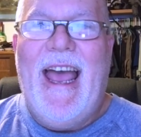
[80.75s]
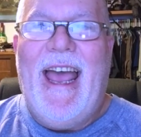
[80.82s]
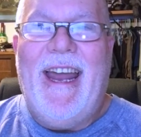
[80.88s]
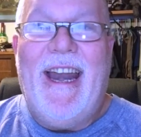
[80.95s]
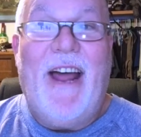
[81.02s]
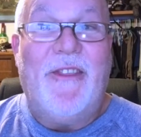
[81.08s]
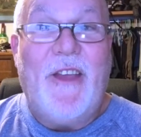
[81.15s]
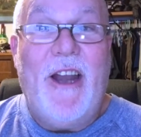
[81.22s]

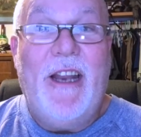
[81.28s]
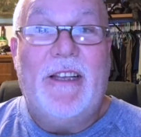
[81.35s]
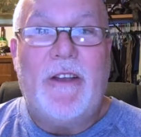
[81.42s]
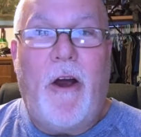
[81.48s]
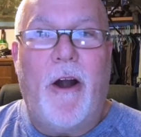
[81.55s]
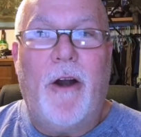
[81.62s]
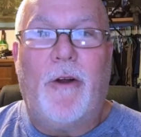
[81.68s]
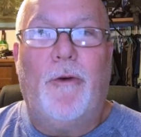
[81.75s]
And I thought his
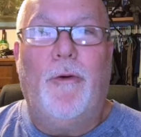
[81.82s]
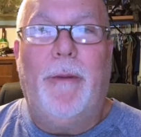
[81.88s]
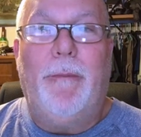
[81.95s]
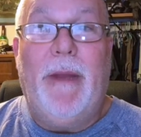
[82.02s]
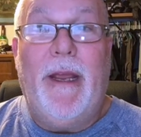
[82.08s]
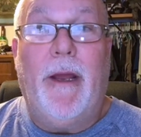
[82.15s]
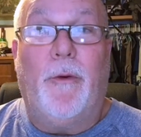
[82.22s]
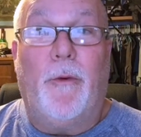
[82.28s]
article would
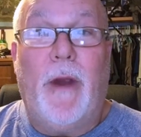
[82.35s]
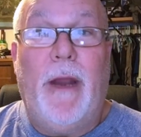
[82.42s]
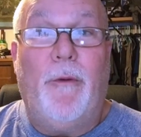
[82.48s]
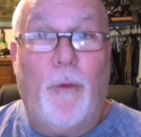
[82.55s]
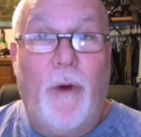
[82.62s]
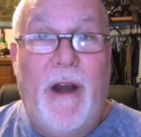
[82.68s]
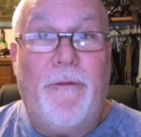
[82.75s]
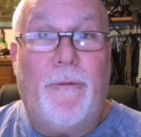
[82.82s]
be a great
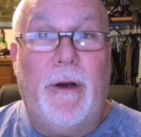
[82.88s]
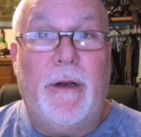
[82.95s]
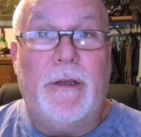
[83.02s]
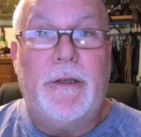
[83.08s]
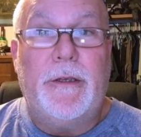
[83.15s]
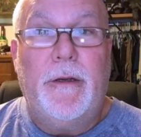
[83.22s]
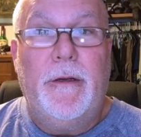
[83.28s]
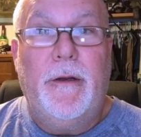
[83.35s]

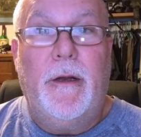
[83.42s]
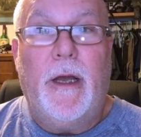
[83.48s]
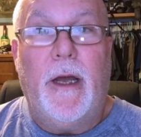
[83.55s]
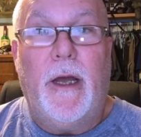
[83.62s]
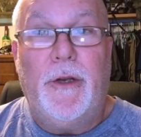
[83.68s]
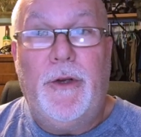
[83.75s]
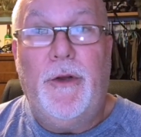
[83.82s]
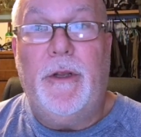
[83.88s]
reference
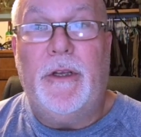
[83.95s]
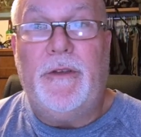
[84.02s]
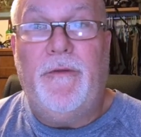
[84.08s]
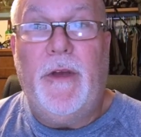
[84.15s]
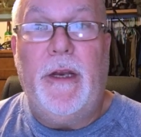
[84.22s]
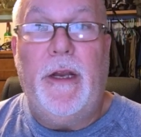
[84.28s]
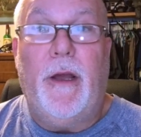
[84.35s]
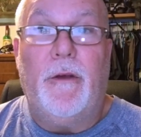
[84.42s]
to this
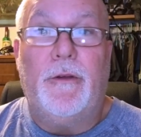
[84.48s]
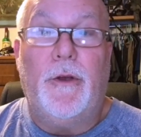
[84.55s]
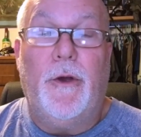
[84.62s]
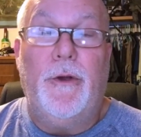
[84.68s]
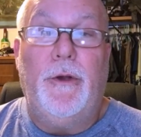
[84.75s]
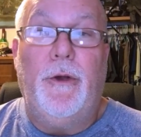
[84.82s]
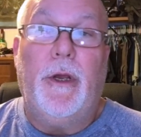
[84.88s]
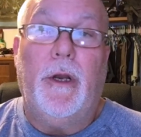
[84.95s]
video, so
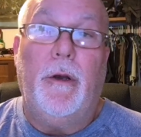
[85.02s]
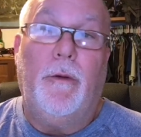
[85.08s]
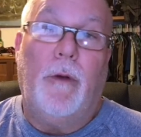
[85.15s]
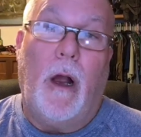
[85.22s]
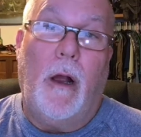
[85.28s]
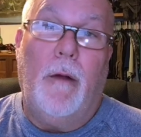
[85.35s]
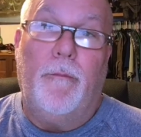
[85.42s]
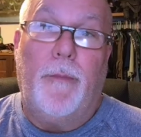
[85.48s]
you can
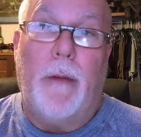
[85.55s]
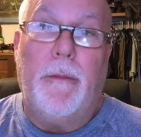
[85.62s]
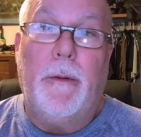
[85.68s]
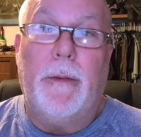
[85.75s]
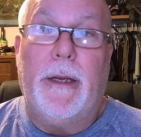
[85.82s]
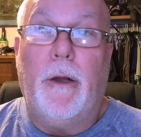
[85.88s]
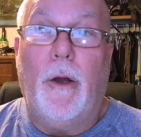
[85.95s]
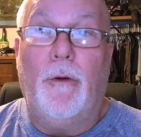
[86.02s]

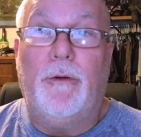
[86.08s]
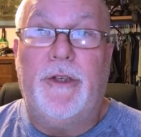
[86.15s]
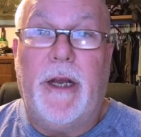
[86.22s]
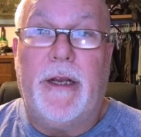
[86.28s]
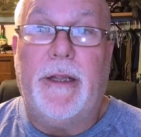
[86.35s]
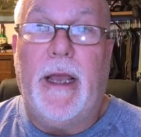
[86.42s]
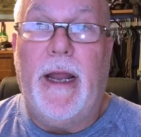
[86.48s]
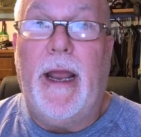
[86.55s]
probably go
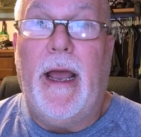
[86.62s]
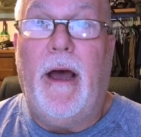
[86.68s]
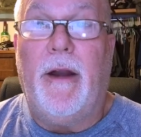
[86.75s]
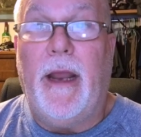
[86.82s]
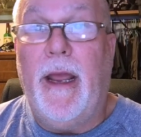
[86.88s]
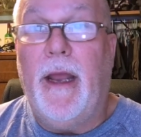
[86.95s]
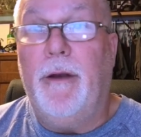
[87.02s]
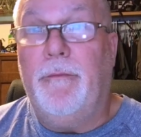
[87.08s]
check that out
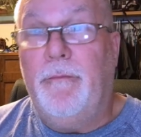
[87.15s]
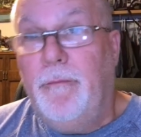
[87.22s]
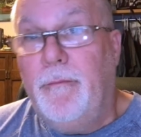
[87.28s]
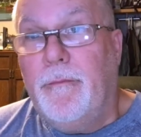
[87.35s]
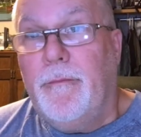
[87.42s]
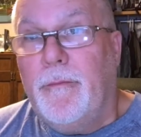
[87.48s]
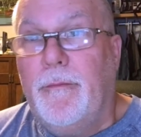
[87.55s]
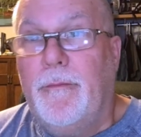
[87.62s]
and
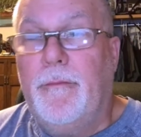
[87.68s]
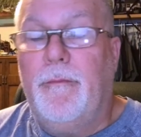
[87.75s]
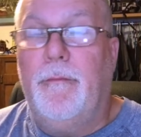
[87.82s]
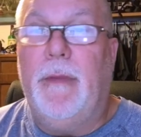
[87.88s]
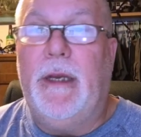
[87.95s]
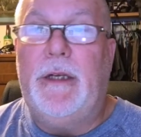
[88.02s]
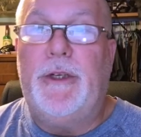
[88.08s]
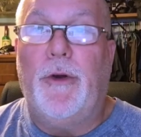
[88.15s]

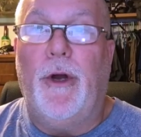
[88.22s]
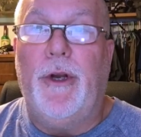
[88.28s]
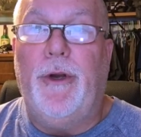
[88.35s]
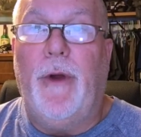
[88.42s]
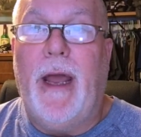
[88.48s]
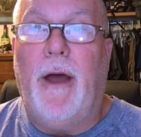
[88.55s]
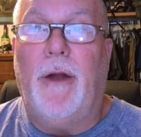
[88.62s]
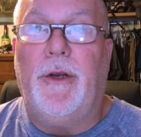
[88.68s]
me showing you
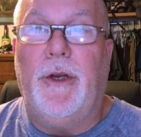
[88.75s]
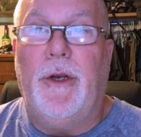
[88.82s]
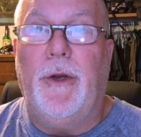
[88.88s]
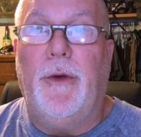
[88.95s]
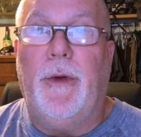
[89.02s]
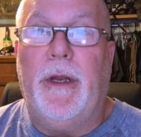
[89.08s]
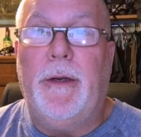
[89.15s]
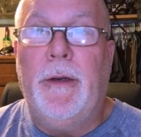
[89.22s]
how to
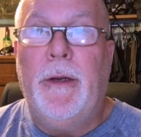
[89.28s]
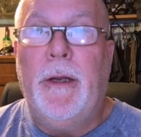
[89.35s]
do it.